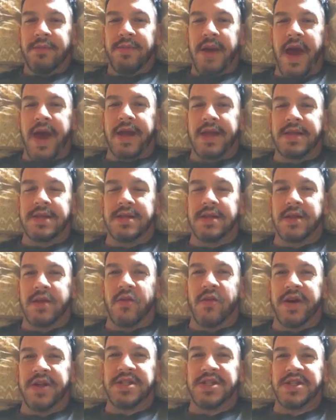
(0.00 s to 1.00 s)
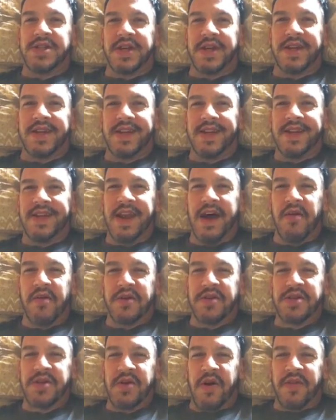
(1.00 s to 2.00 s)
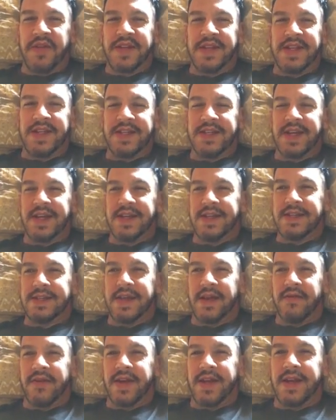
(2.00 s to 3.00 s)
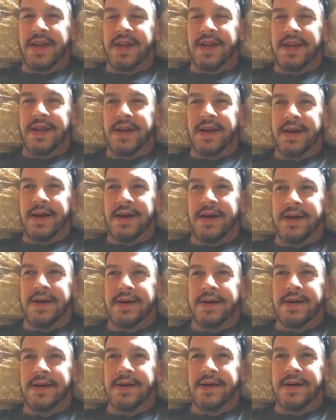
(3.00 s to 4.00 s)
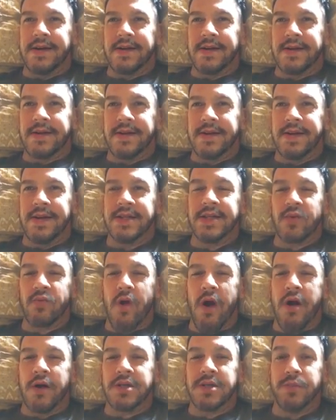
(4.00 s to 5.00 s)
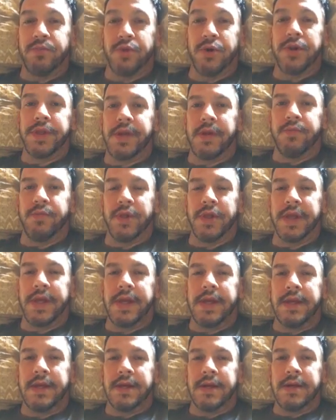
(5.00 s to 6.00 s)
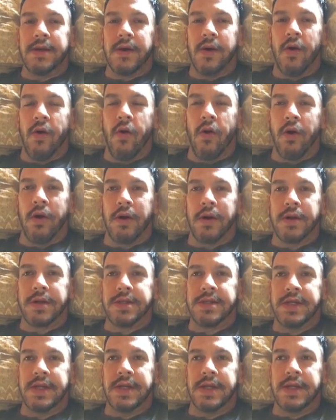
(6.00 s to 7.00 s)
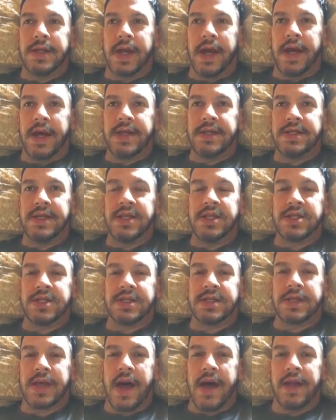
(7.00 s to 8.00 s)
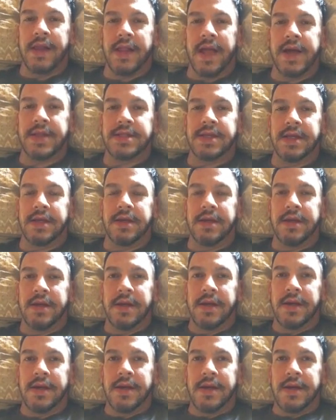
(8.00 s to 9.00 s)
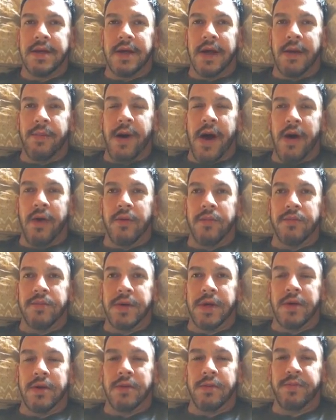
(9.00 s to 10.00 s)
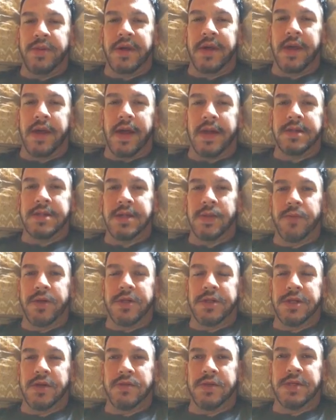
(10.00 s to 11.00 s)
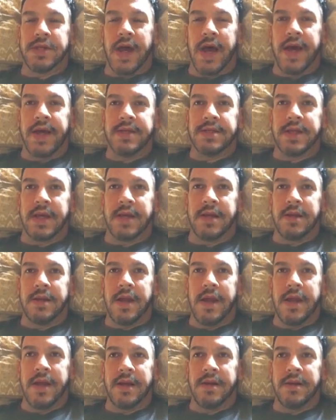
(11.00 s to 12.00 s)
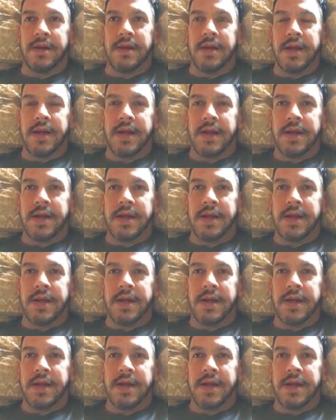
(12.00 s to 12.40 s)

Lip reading: back to the question. Now that you know all the details of it, is it wrong to bully a bully? Or did I teach this guy a lesson about, picking on someone his own size and